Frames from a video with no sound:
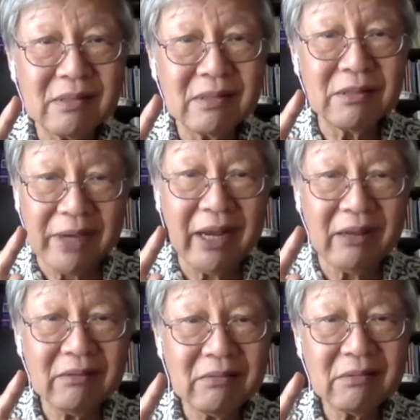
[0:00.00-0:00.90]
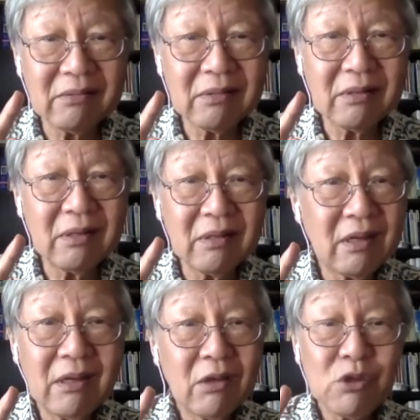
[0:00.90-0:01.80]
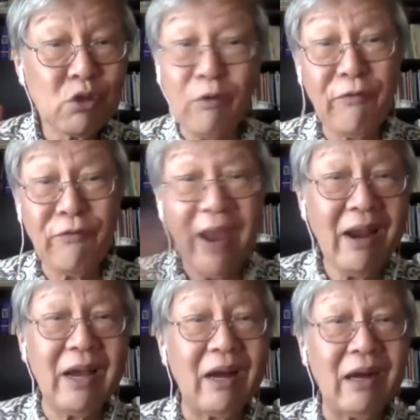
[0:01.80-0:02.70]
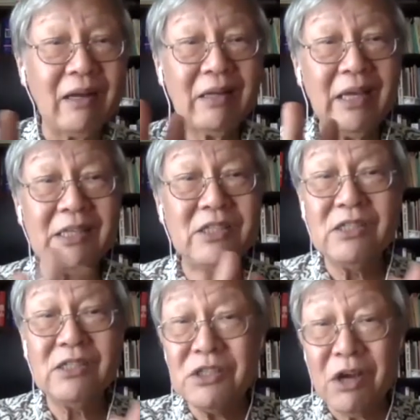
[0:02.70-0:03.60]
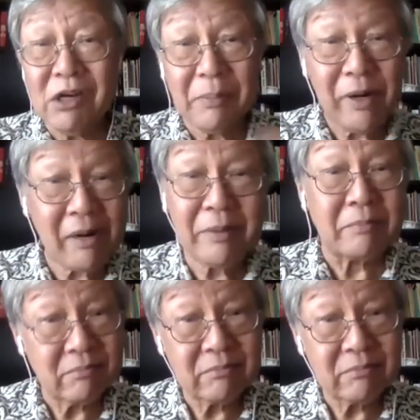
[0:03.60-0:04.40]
You get it? So failure is not a problem.